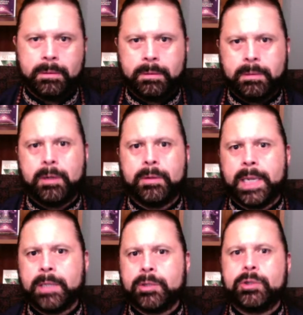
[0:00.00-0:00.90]
No,
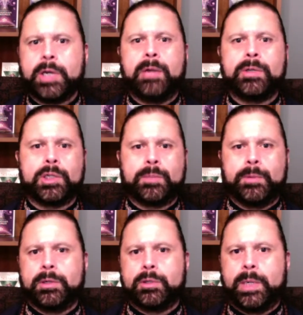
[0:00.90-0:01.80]
not childish
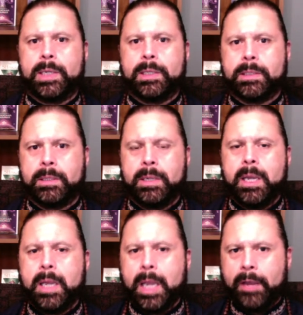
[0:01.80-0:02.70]
spirituality.
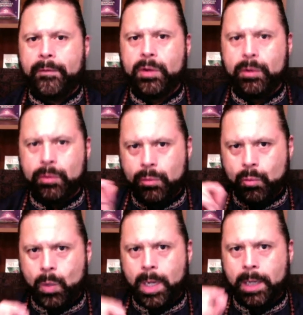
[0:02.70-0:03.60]
If you
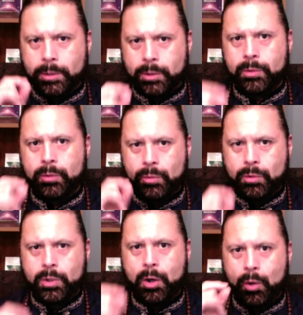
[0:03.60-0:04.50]
want to
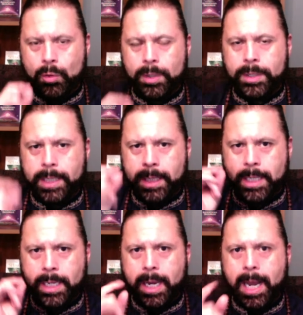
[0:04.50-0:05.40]
know the
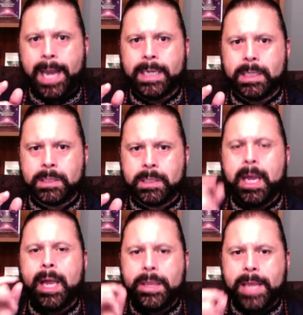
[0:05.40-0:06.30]
highest,
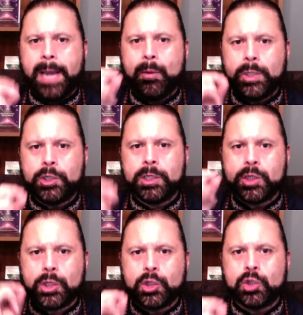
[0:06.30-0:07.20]
that which is
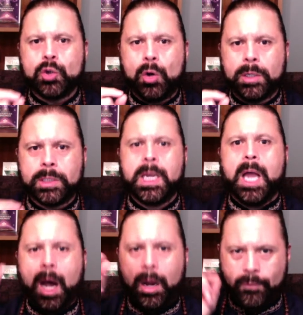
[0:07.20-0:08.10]
the source
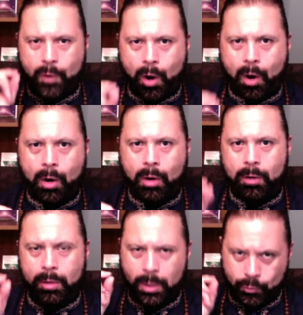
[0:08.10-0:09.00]
of
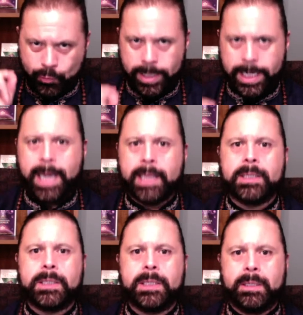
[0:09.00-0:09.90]
all
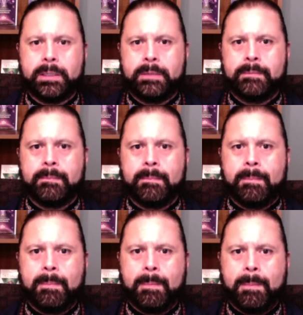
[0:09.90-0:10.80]
reality,
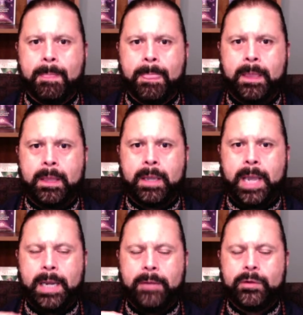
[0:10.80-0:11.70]

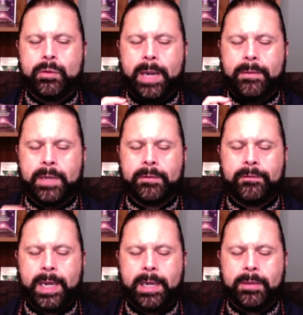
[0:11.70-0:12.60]
and if you have that
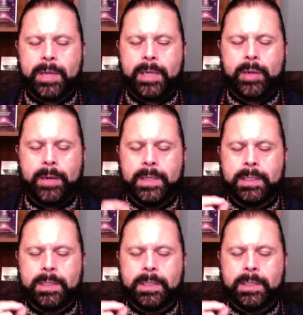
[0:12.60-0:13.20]
faith and you have that